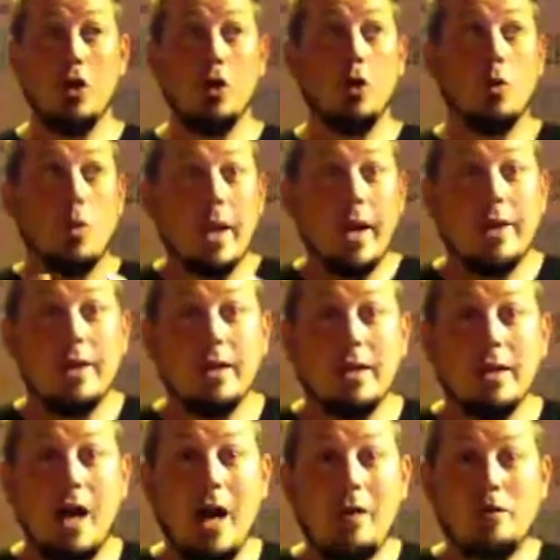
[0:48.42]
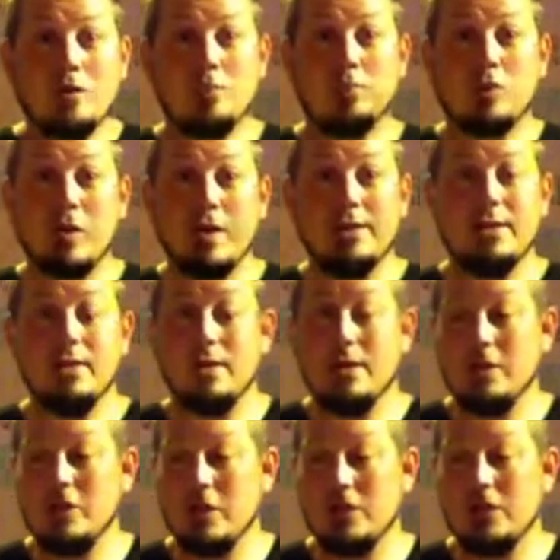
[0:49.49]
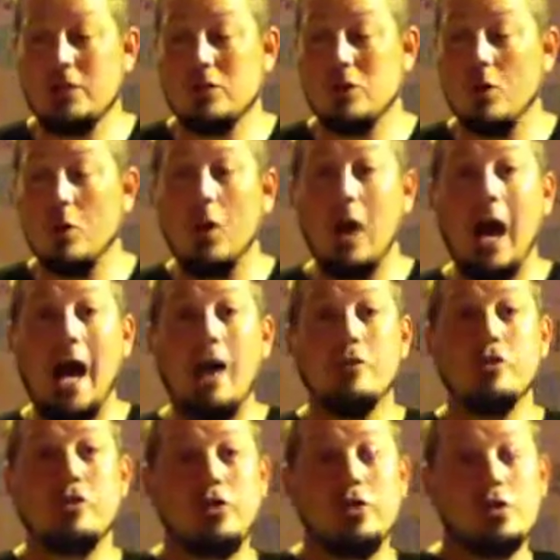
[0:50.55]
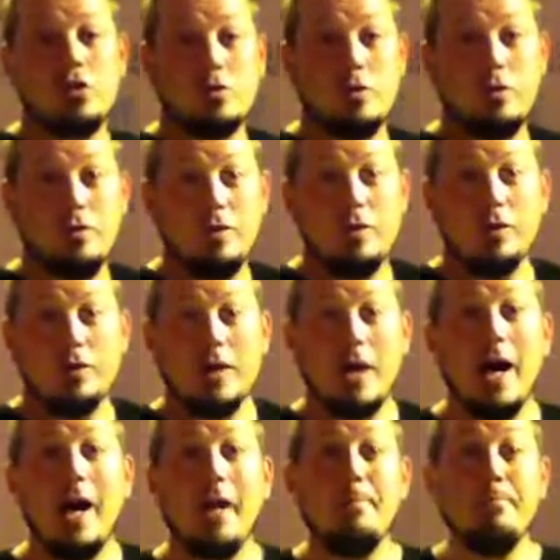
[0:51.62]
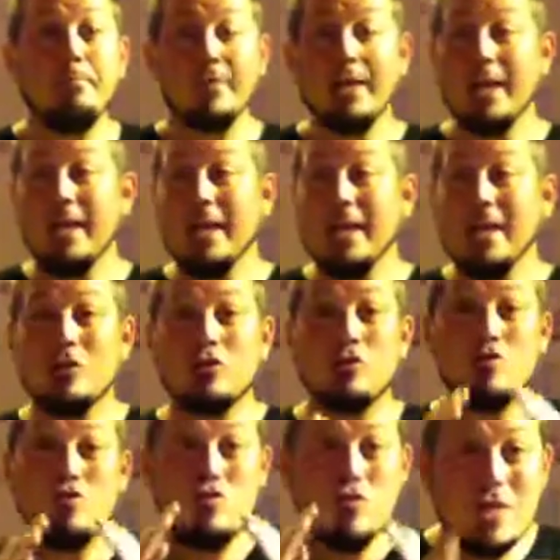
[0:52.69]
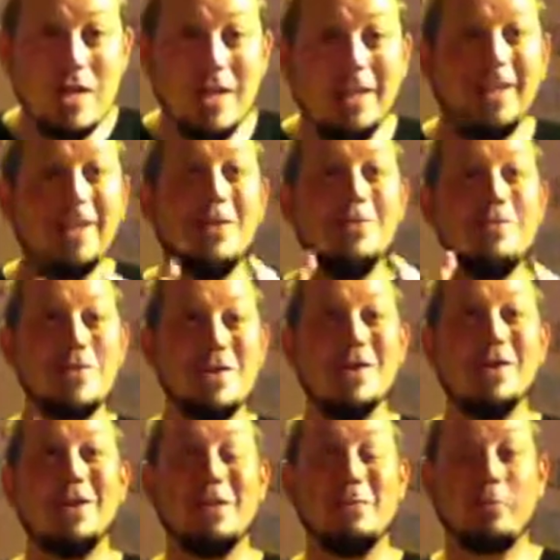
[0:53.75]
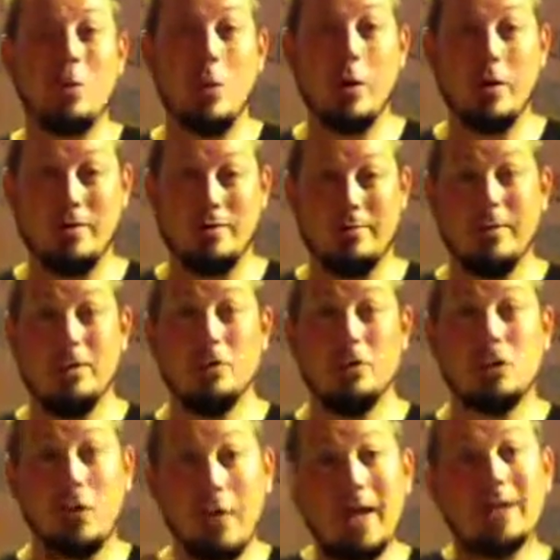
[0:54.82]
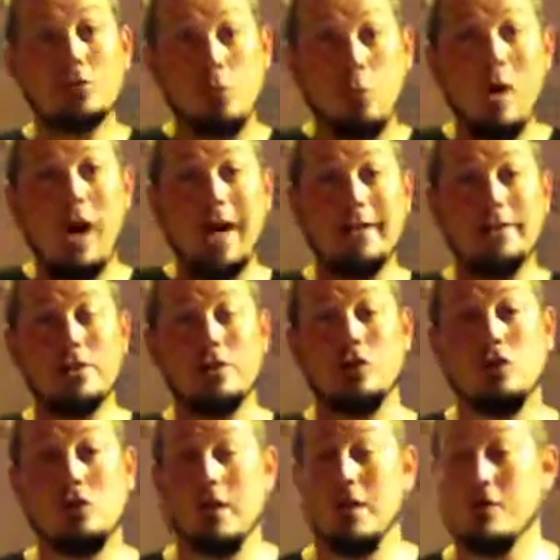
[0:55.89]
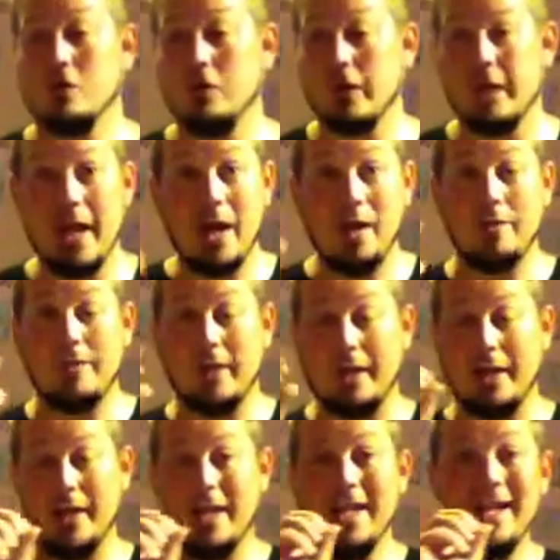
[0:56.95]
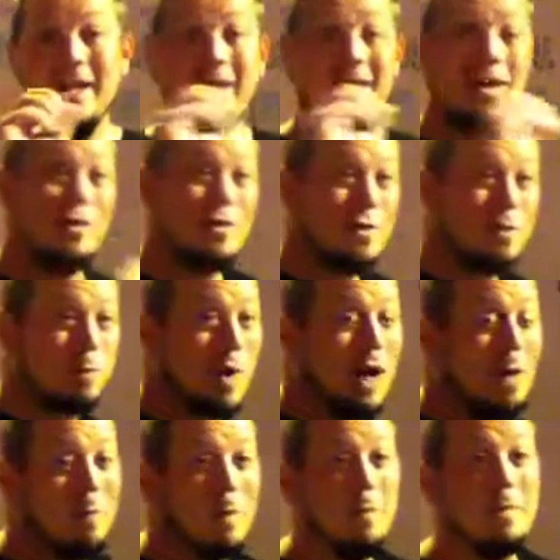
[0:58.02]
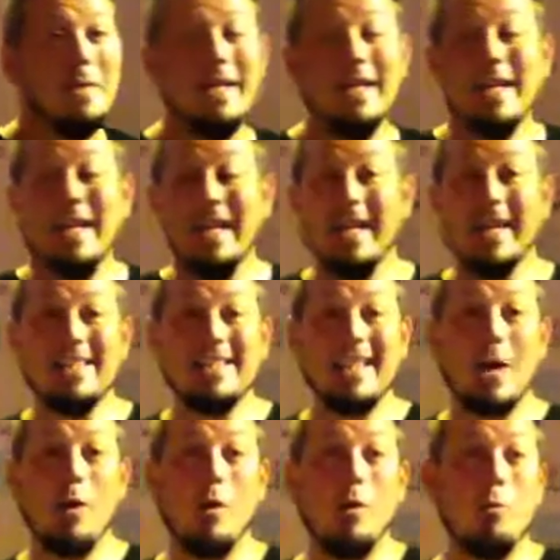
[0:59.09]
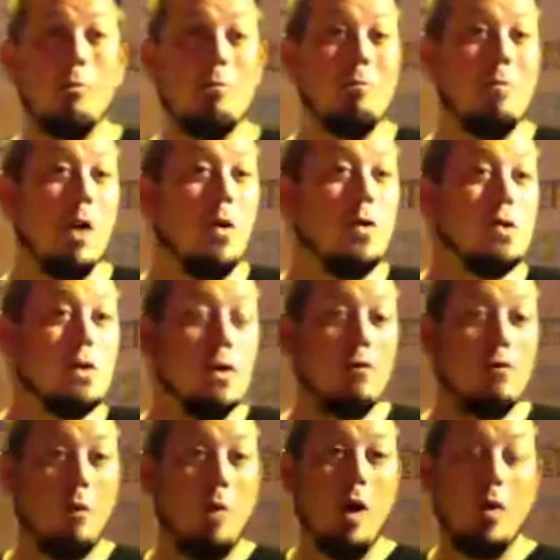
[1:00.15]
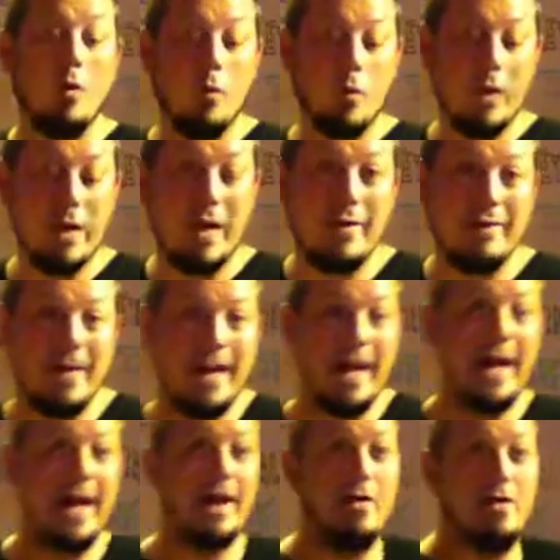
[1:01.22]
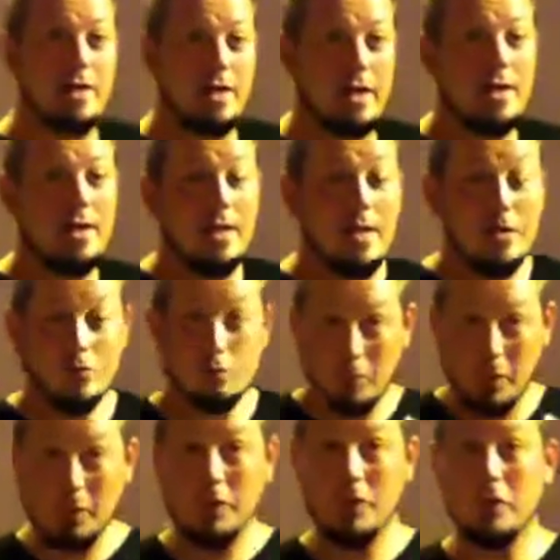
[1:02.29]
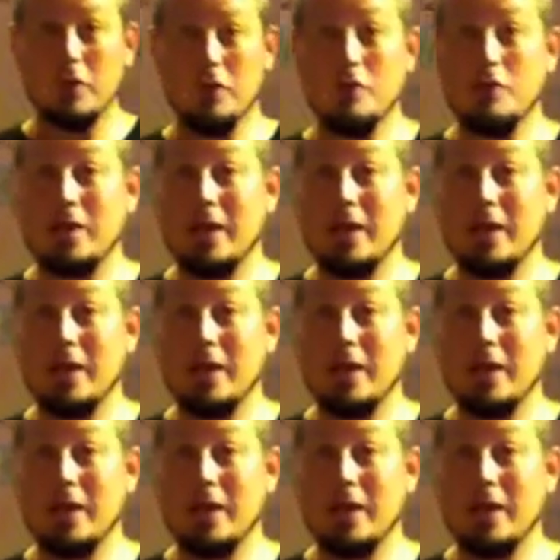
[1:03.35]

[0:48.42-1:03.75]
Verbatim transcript: the way that God was present in Jesus or how Jesus revealed God, is really, really important. So, that's why it's so central and elevated. Here's the problem is that most of what we have inherited, both in the New